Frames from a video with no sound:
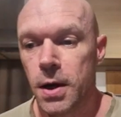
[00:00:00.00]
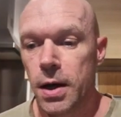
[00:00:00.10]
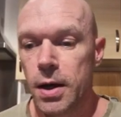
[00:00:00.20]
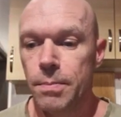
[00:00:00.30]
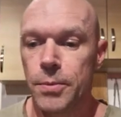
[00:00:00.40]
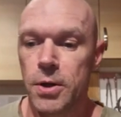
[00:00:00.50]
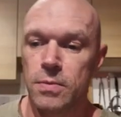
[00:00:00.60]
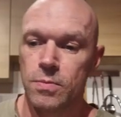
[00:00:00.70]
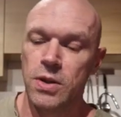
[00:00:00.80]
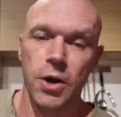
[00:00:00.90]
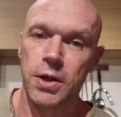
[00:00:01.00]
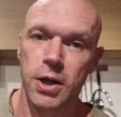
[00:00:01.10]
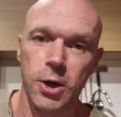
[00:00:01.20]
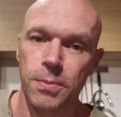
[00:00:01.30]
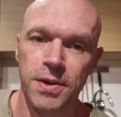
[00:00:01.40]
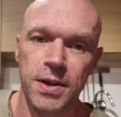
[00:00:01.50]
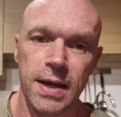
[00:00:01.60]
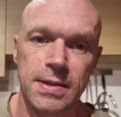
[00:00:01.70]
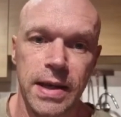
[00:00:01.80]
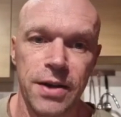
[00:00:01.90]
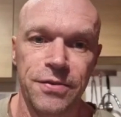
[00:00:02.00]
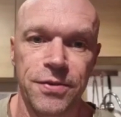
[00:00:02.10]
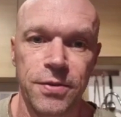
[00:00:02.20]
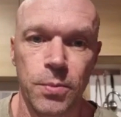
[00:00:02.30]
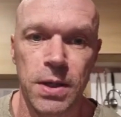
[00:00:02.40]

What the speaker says: but with only a couple of days left,